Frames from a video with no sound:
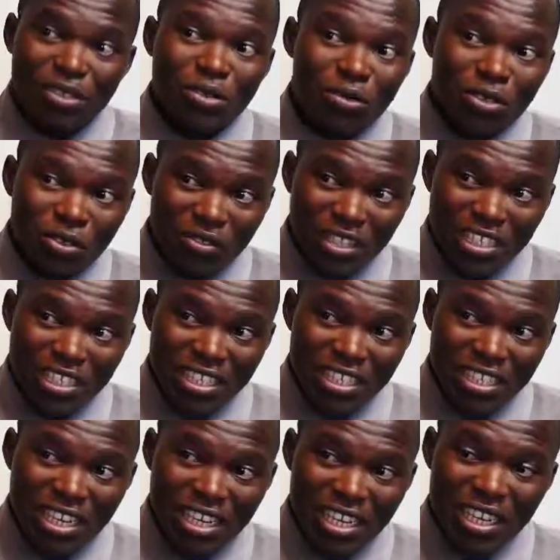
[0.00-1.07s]
So most of the time
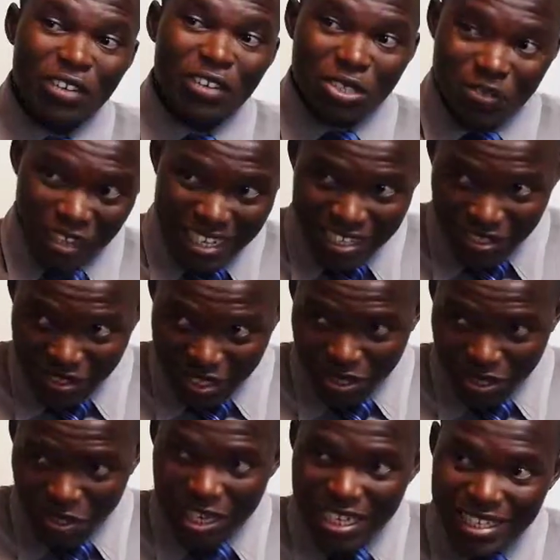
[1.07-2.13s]
you find yourself running to the
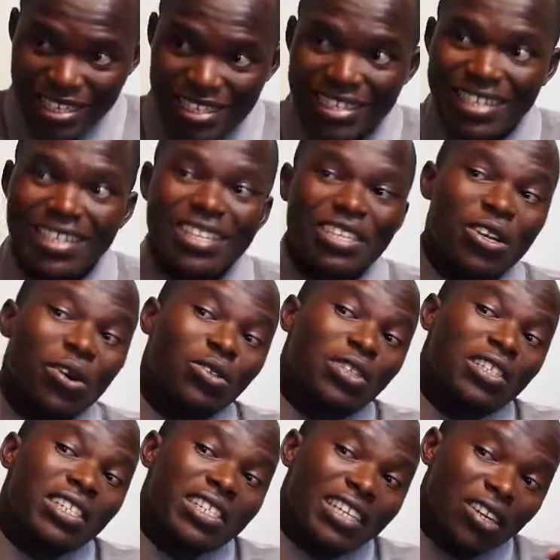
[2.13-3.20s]
toilet, and you're
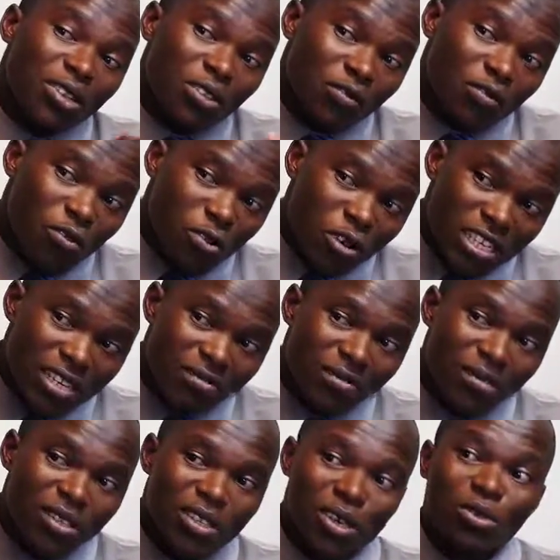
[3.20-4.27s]
also taking a lot of water,
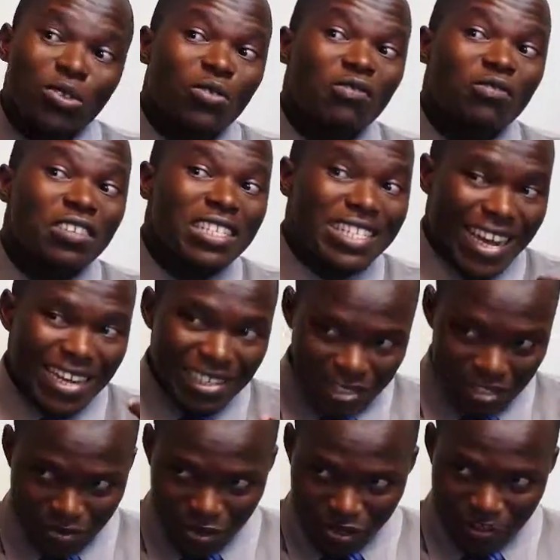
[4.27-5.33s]
you're also feeling
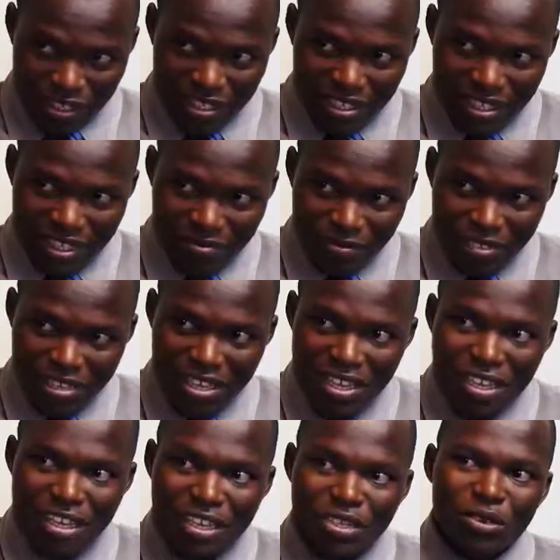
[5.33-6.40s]
hungry most of the time.
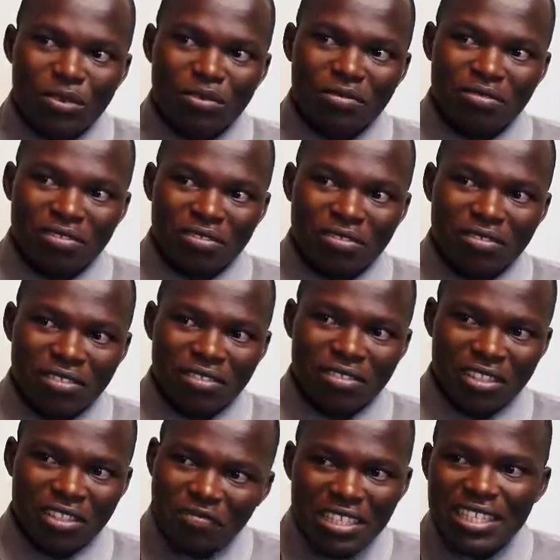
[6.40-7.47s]
So the
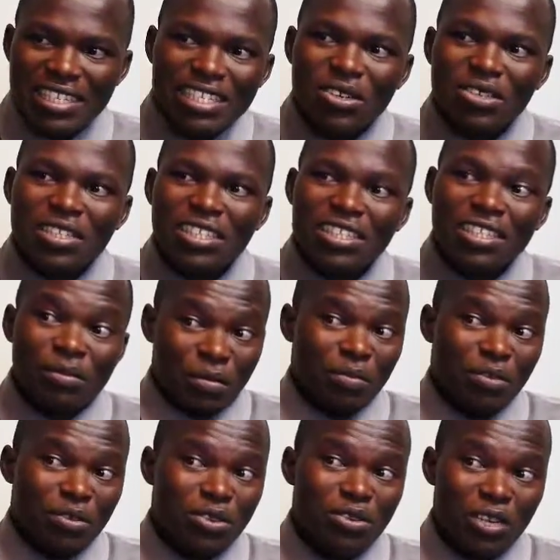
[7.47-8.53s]
first initial test that
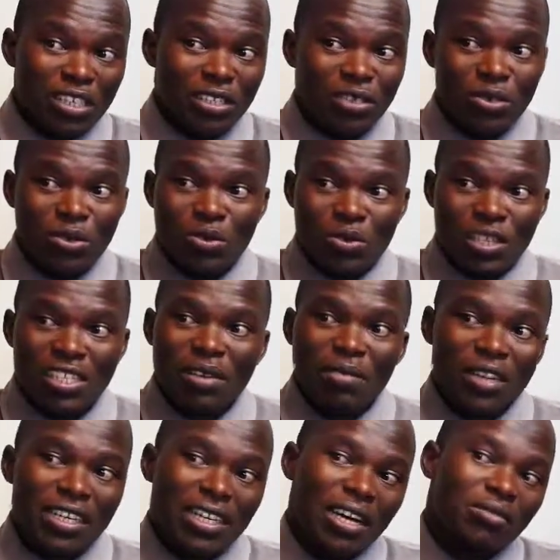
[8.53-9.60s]
people usually do when
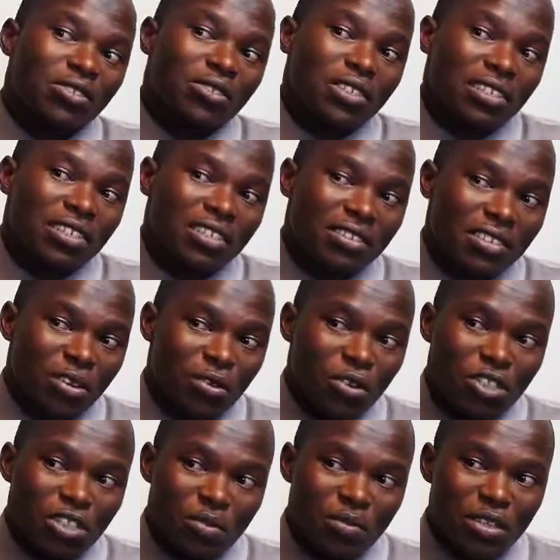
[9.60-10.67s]
somebody comes to
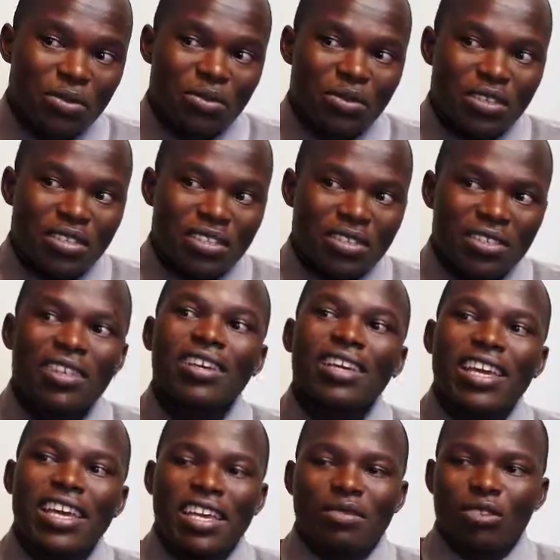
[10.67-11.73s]
a hospital is
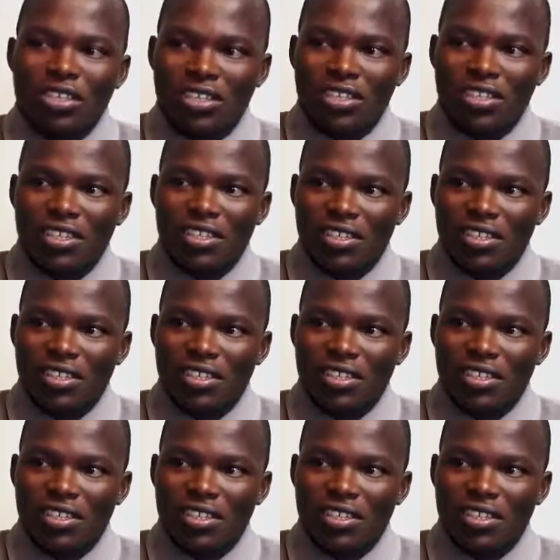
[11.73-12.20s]
a hemocheck.